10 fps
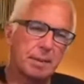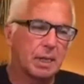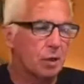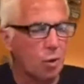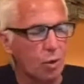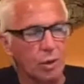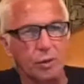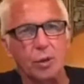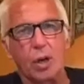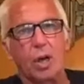get a
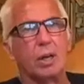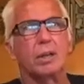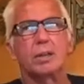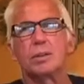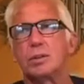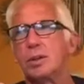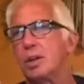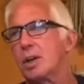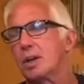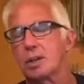corn dog,
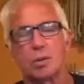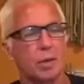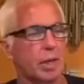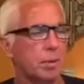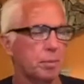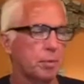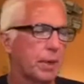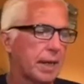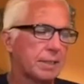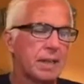go on a couple of
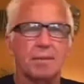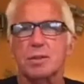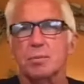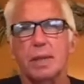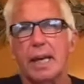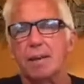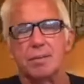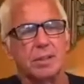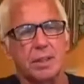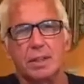rides, have some
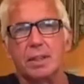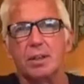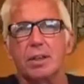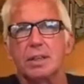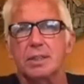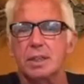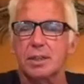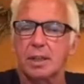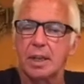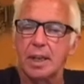laughs. That's the other
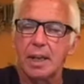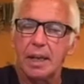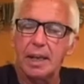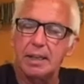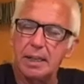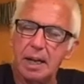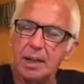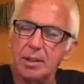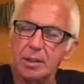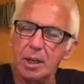thing. And the
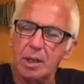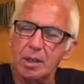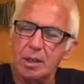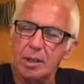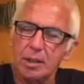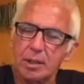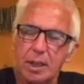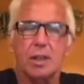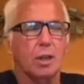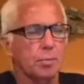
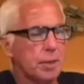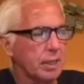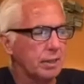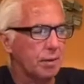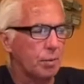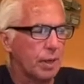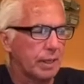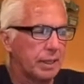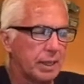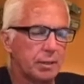other objective I
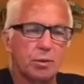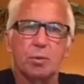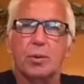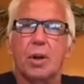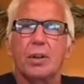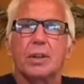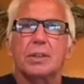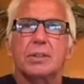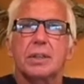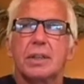wanted to get to with all
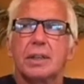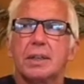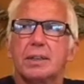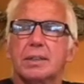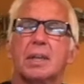this is